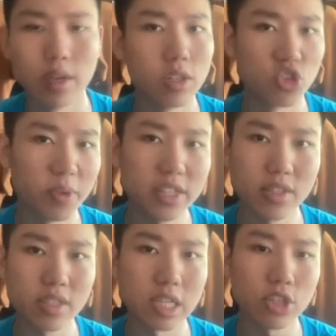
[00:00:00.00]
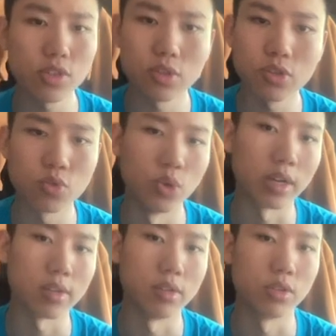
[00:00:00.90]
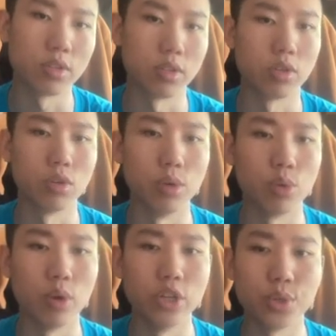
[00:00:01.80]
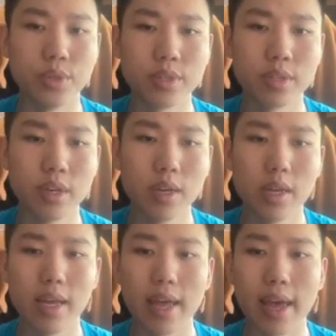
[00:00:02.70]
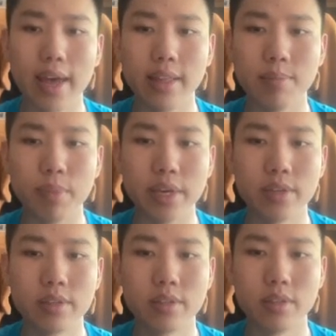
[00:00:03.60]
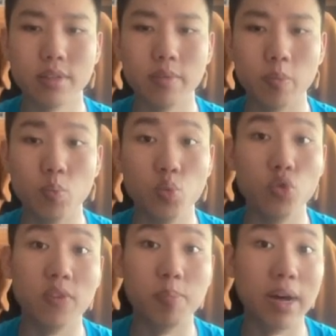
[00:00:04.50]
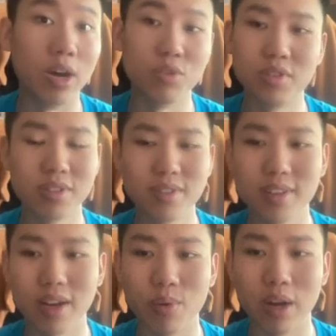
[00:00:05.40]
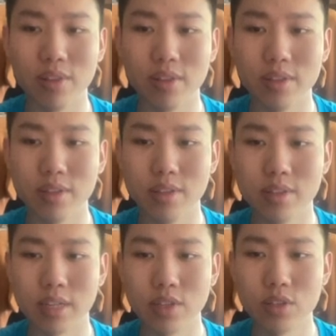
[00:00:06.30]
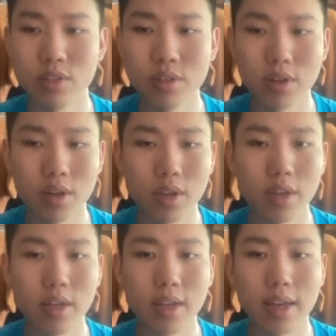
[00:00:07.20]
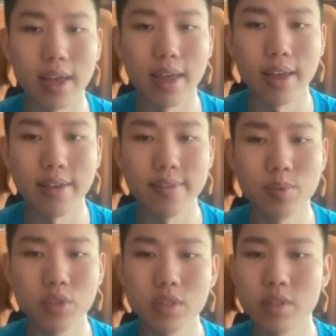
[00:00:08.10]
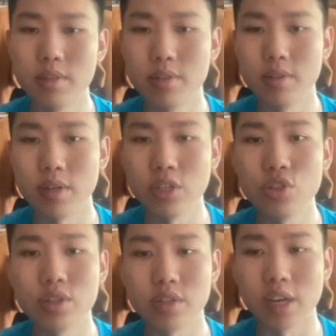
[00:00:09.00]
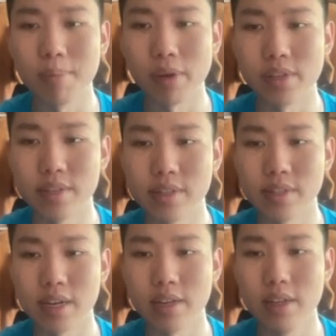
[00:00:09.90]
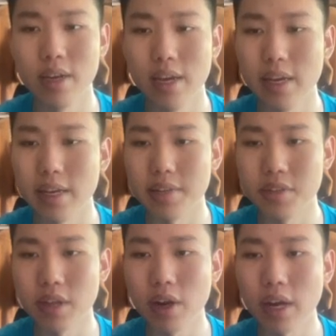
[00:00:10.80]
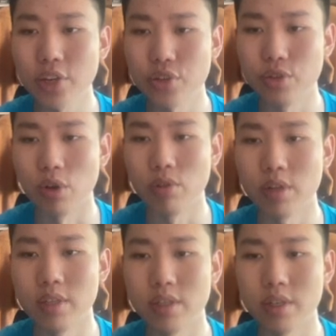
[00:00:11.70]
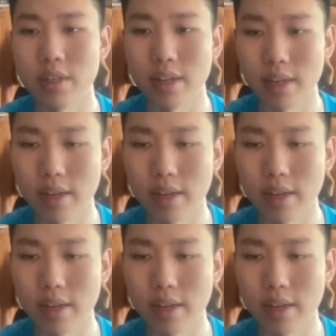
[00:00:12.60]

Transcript: To make this, I just used regular circle equations and make it move about around the center. And what's interesting about this is that it's not actually rotating